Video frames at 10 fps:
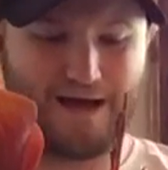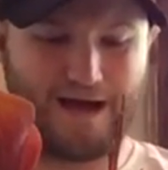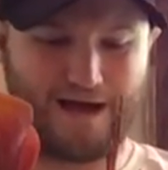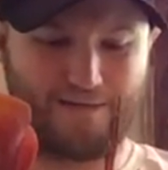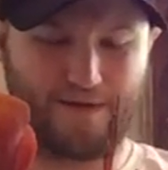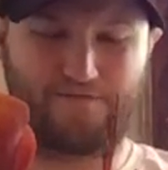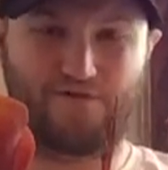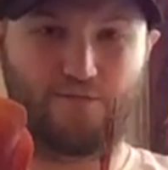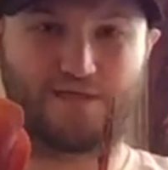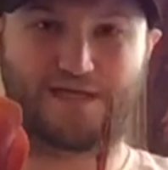my
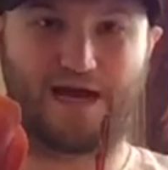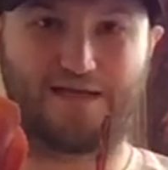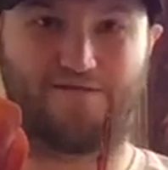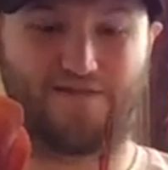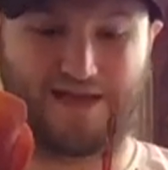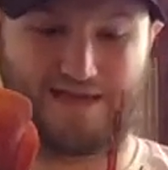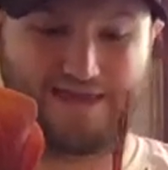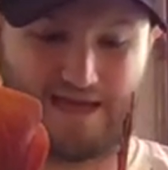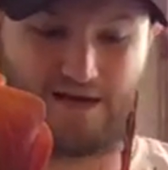foam is kind of in there,